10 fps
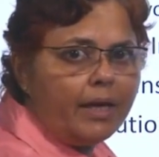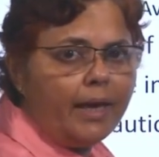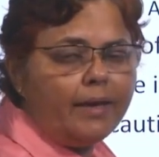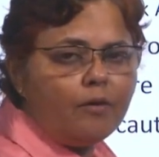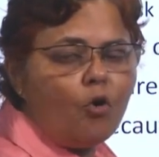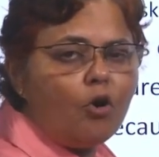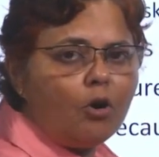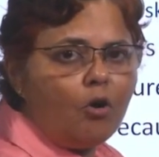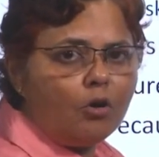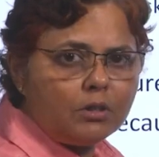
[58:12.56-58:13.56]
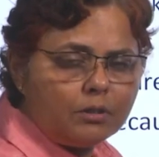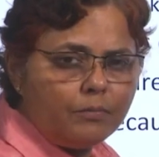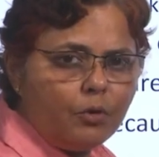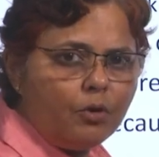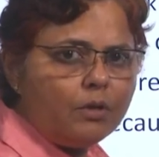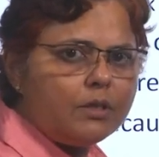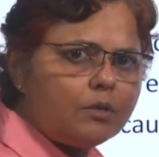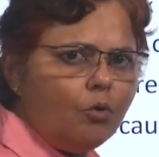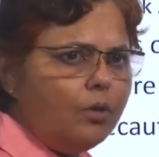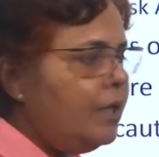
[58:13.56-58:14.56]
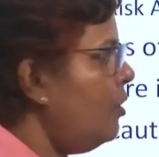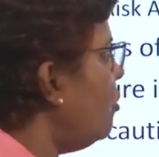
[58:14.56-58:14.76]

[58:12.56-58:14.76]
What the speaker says: gain or loss, pure risk only